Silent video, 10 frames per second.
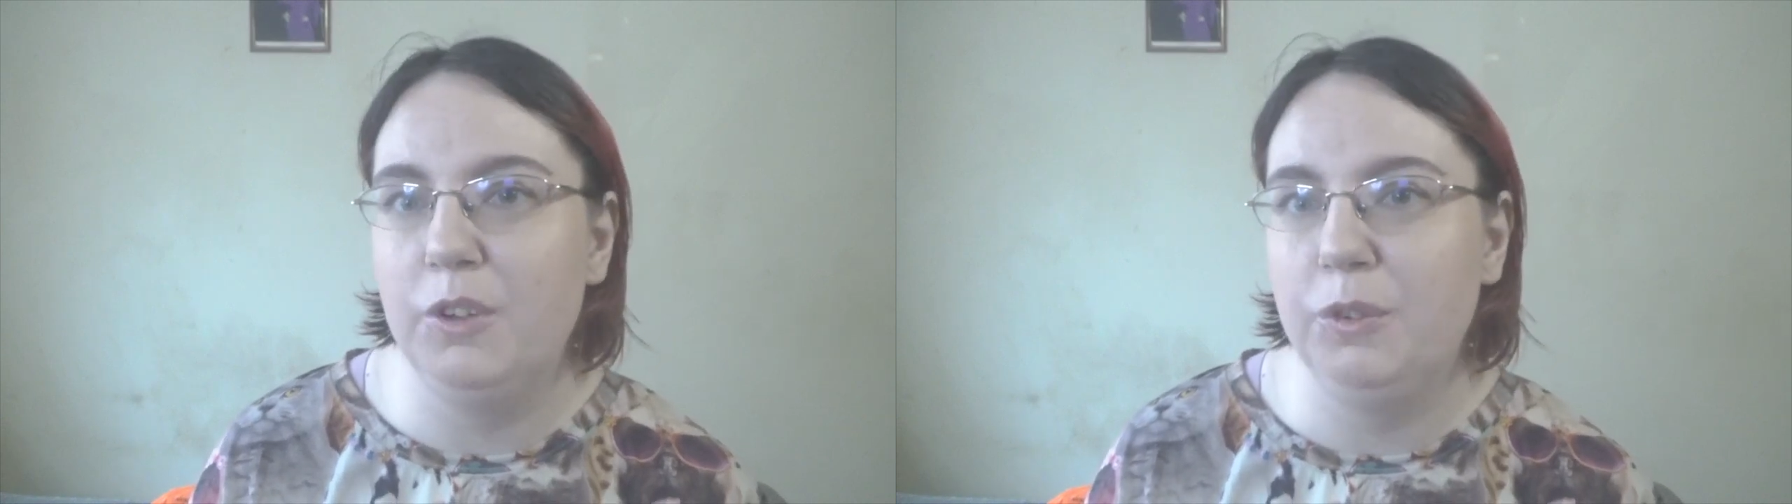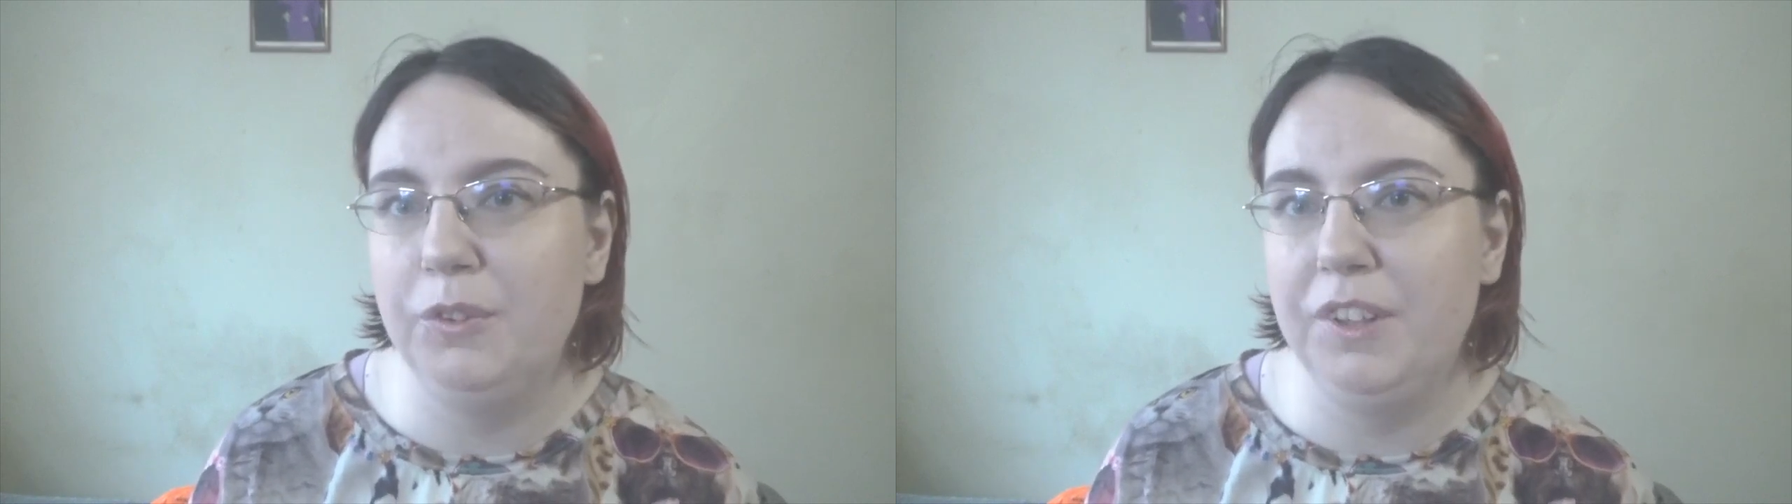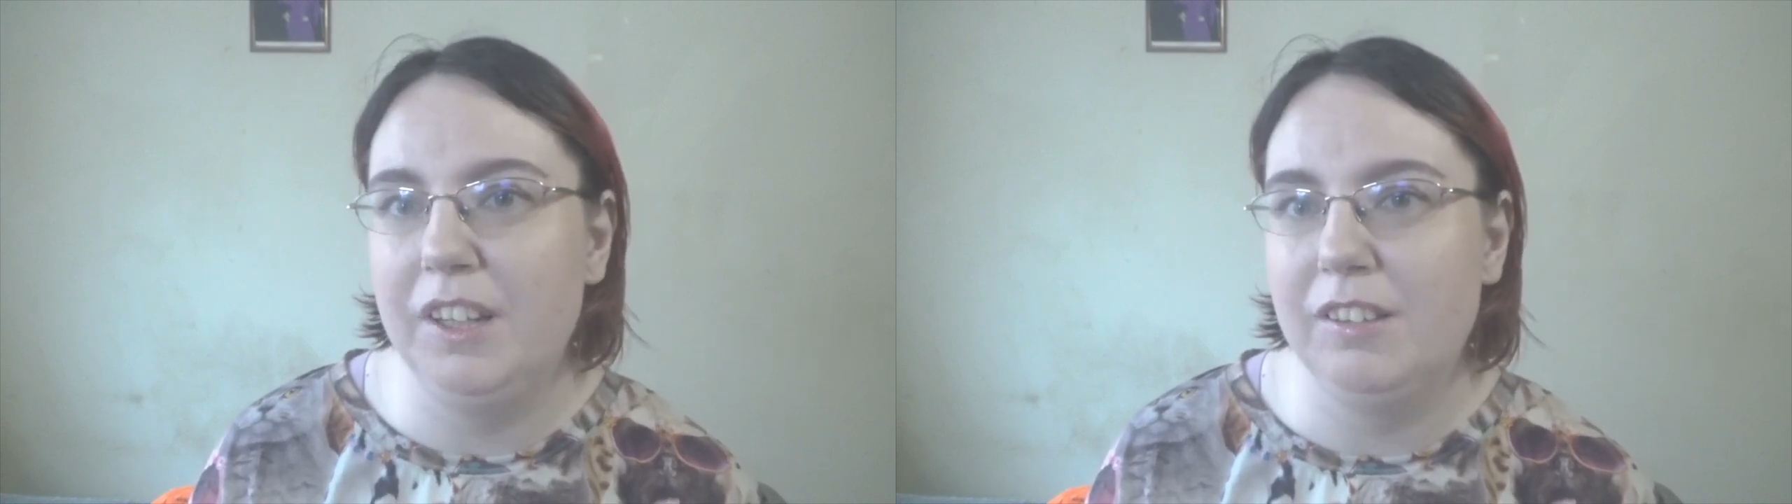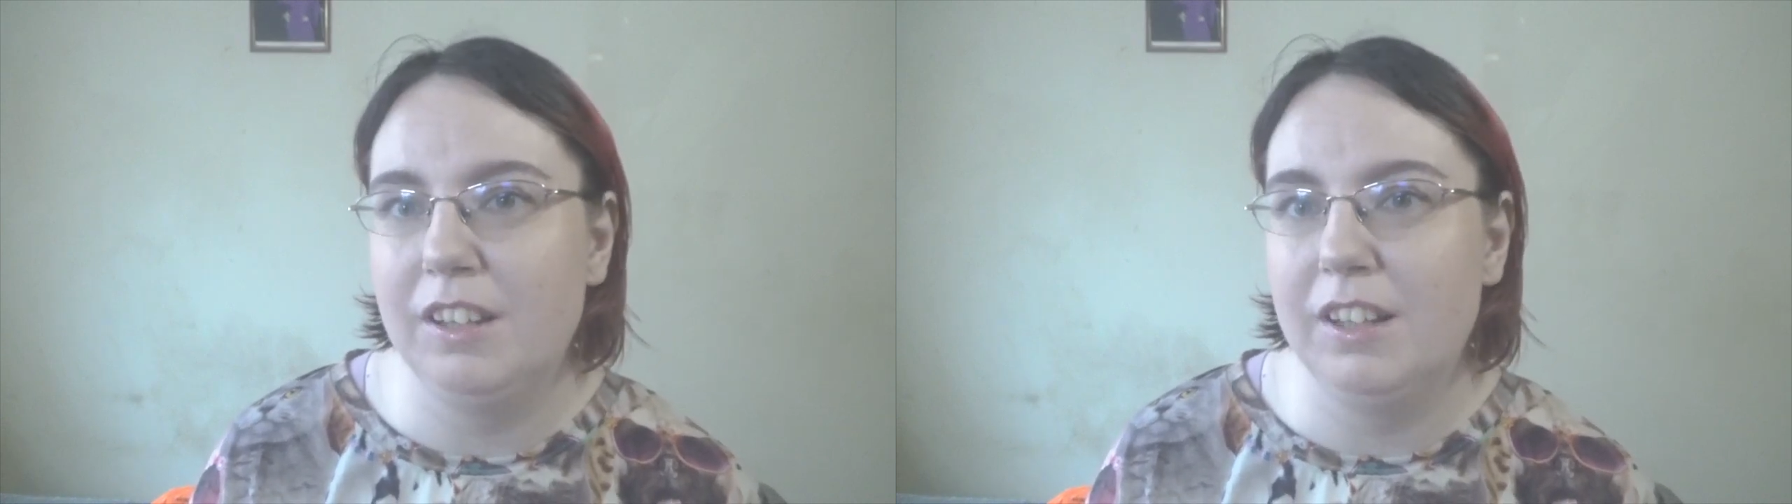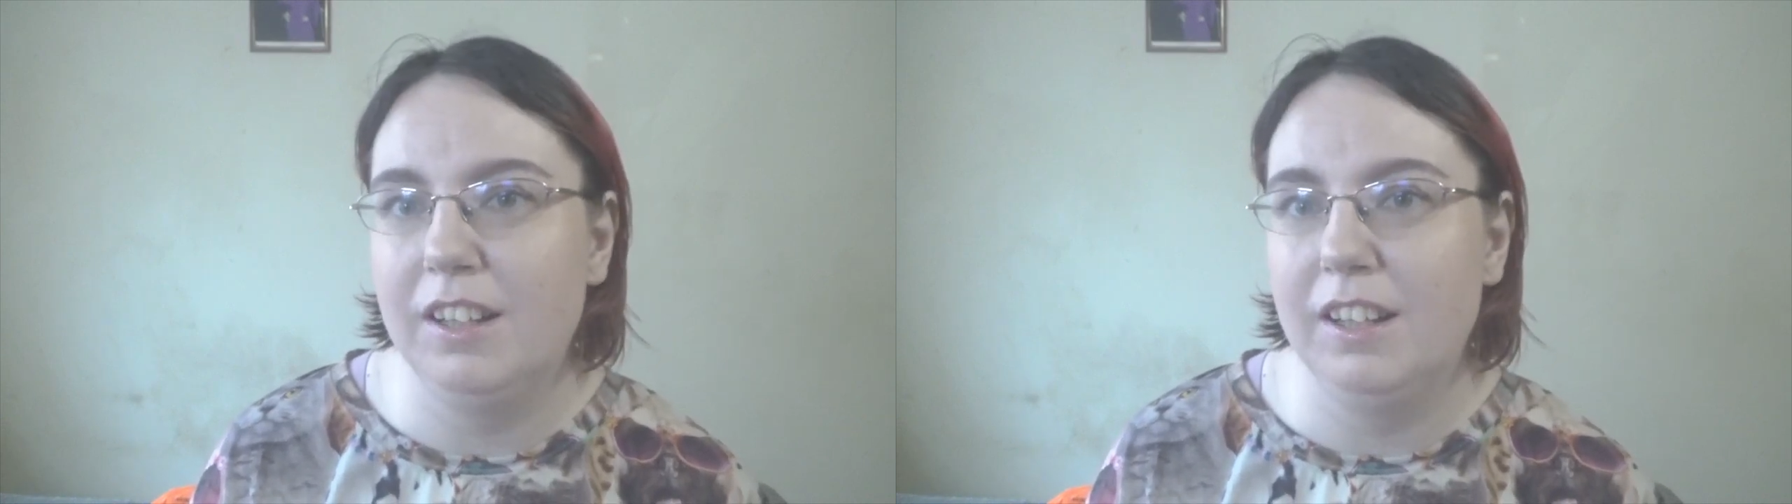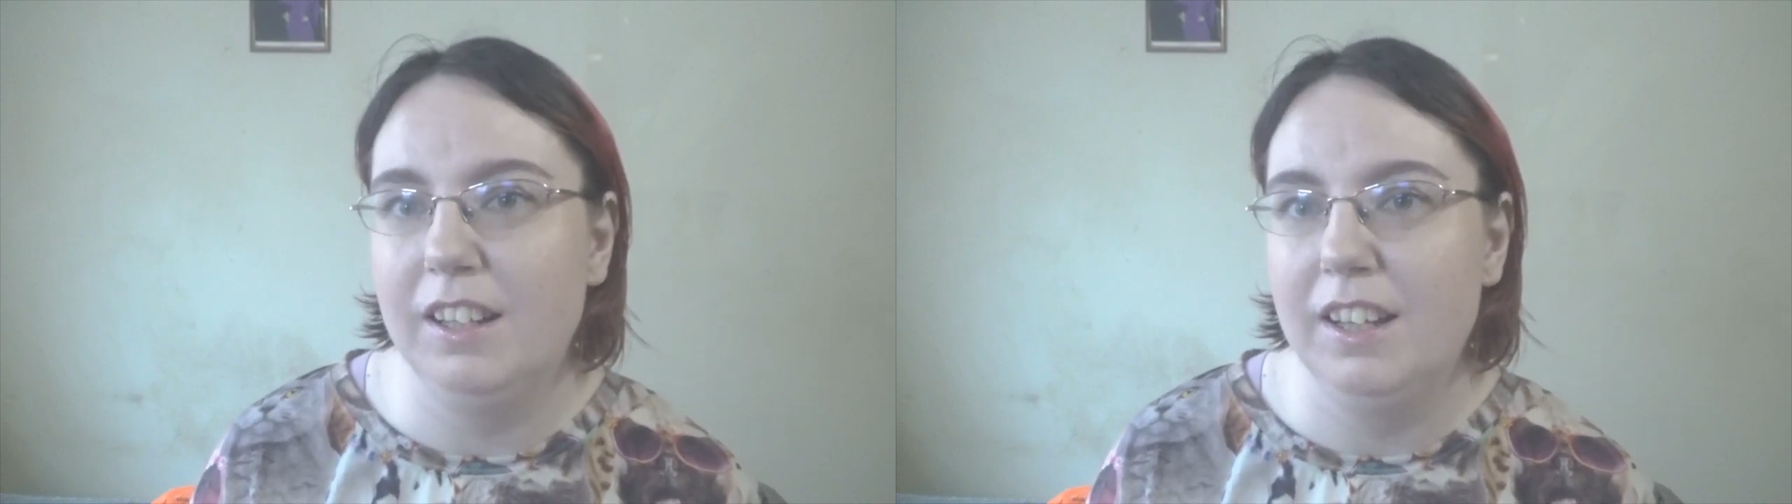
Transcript: and where you guys are,